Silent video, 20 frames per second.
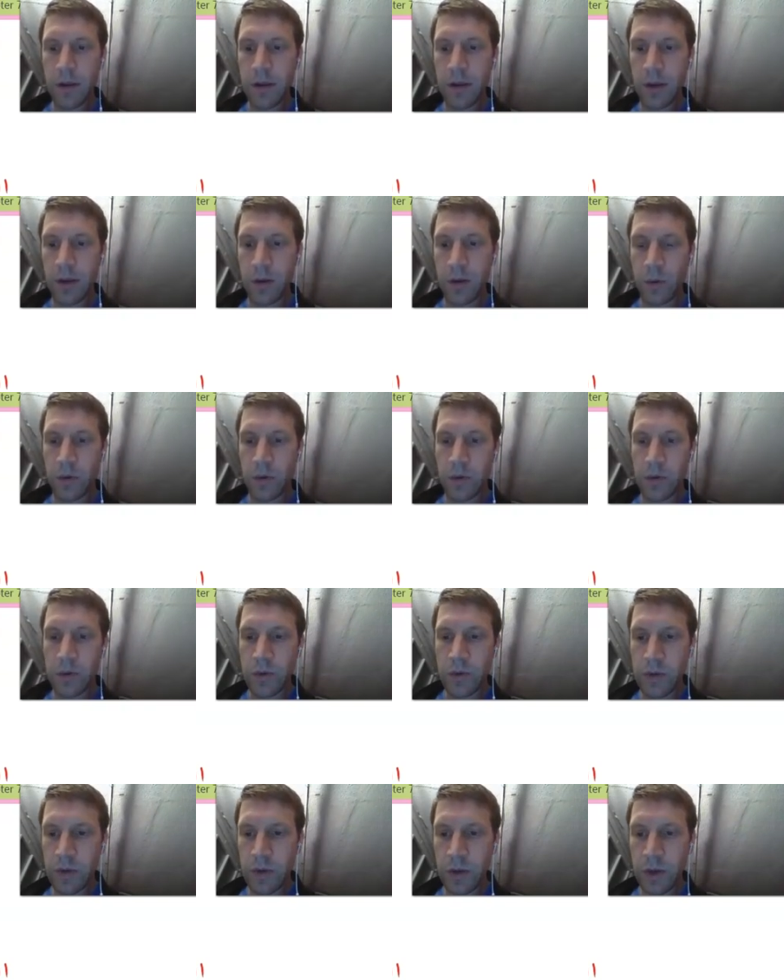
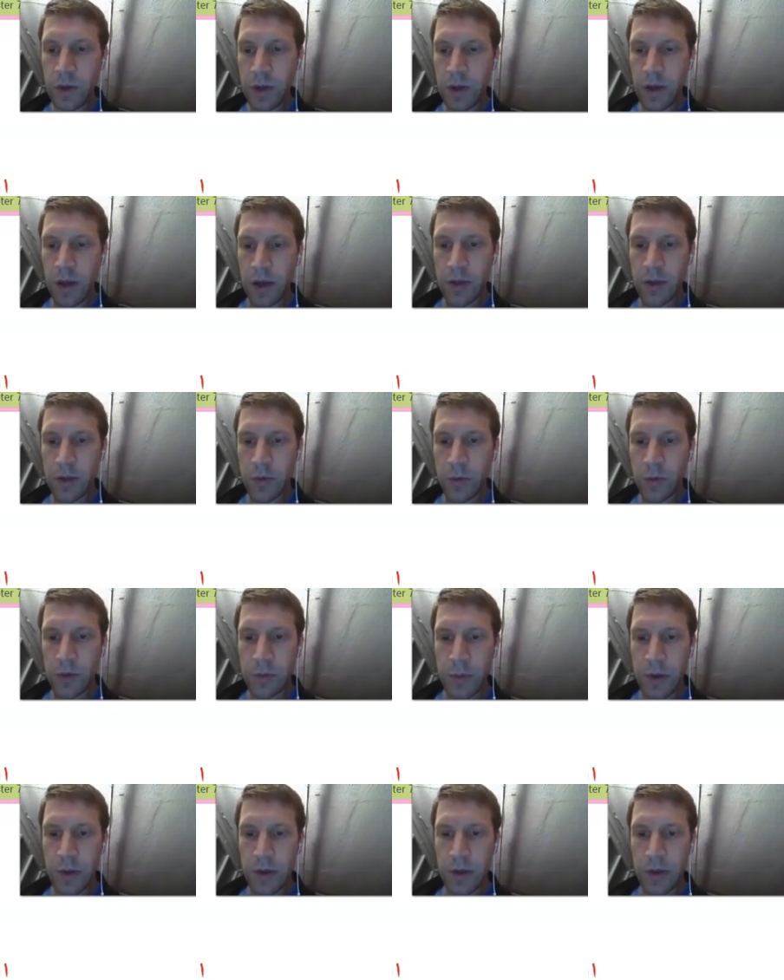equals, I
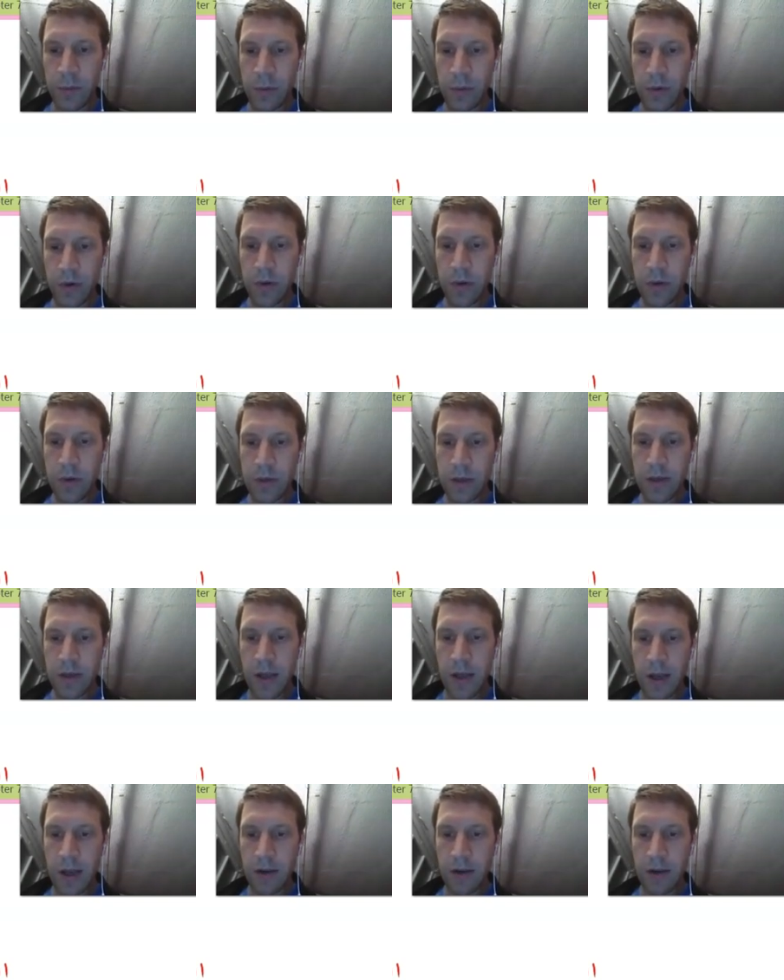switch my input to
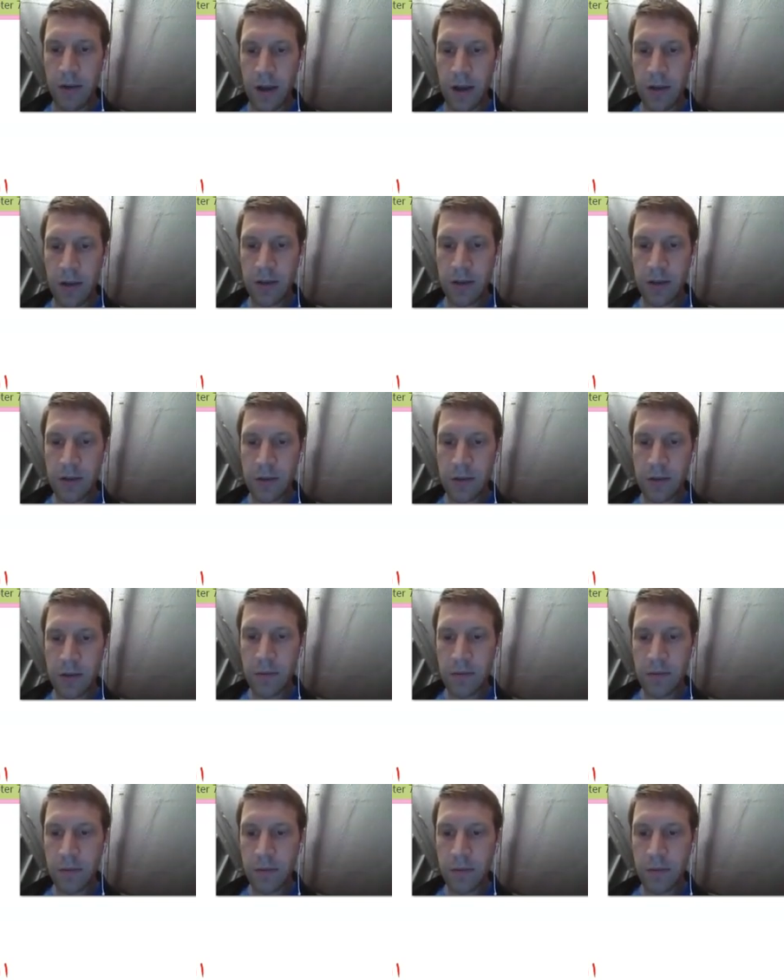negative x,
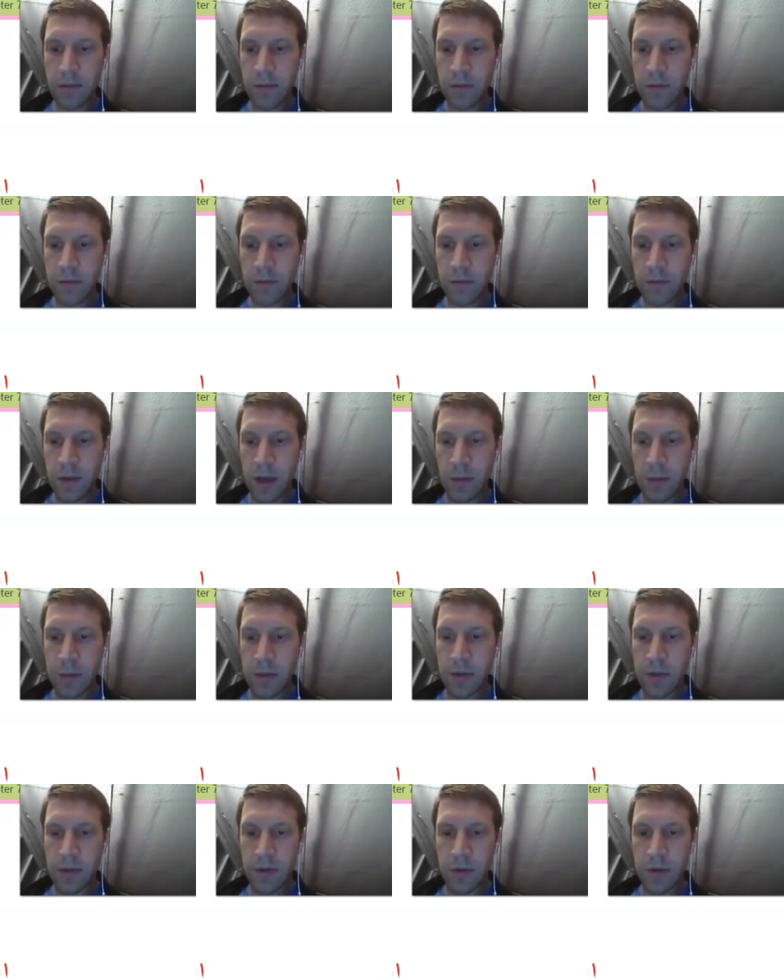I'm
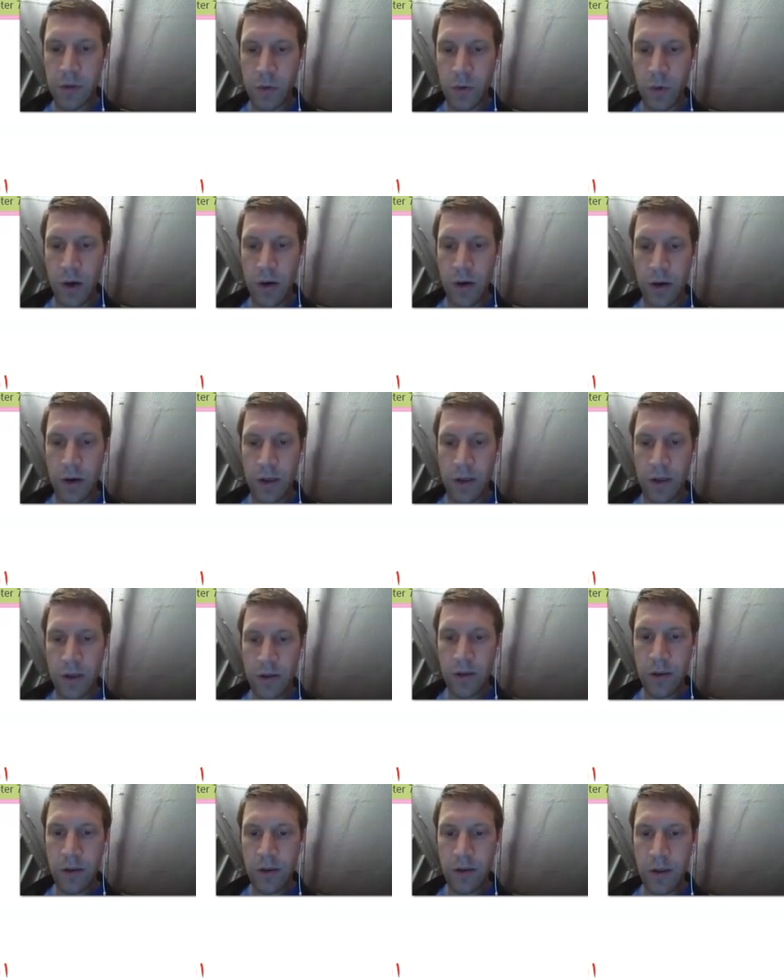still squaring it
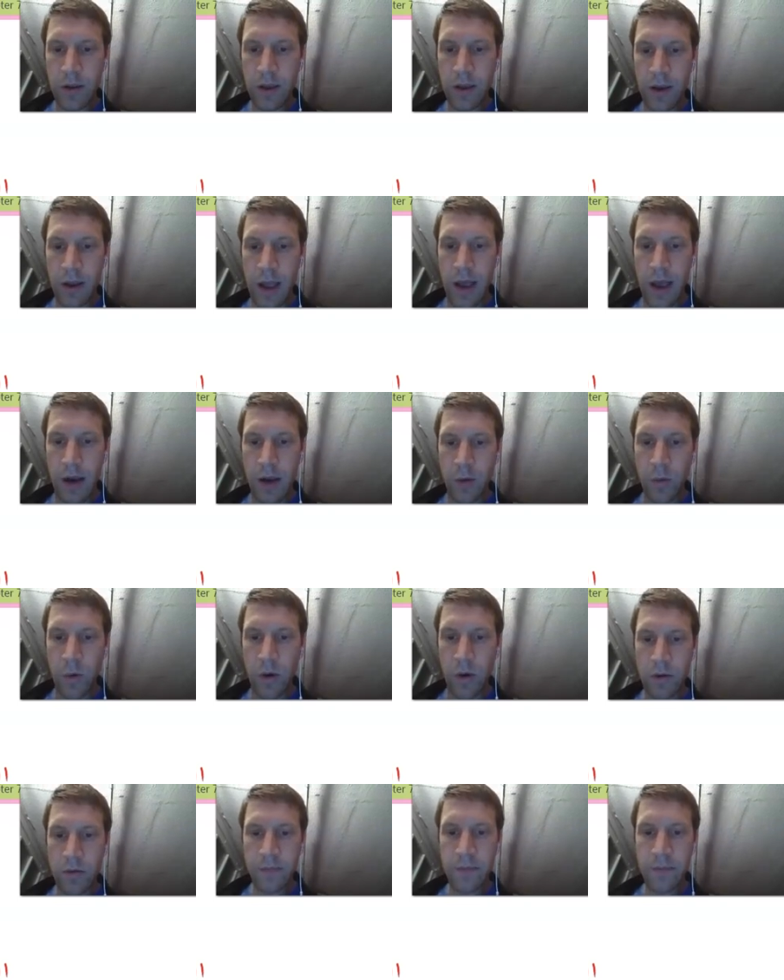and adding
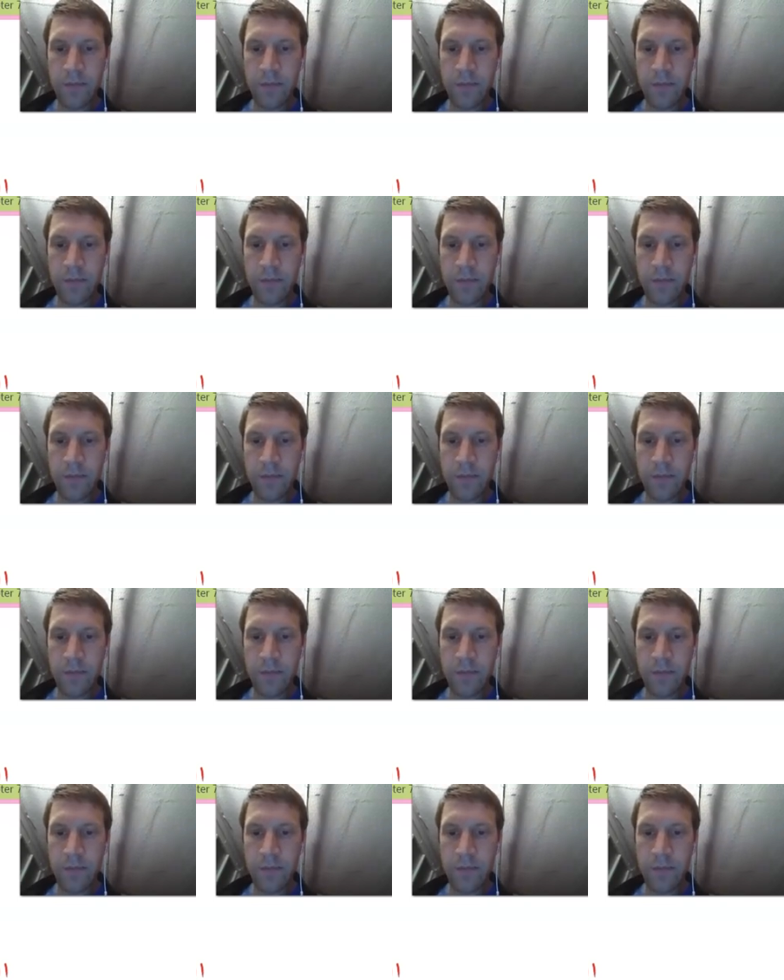1.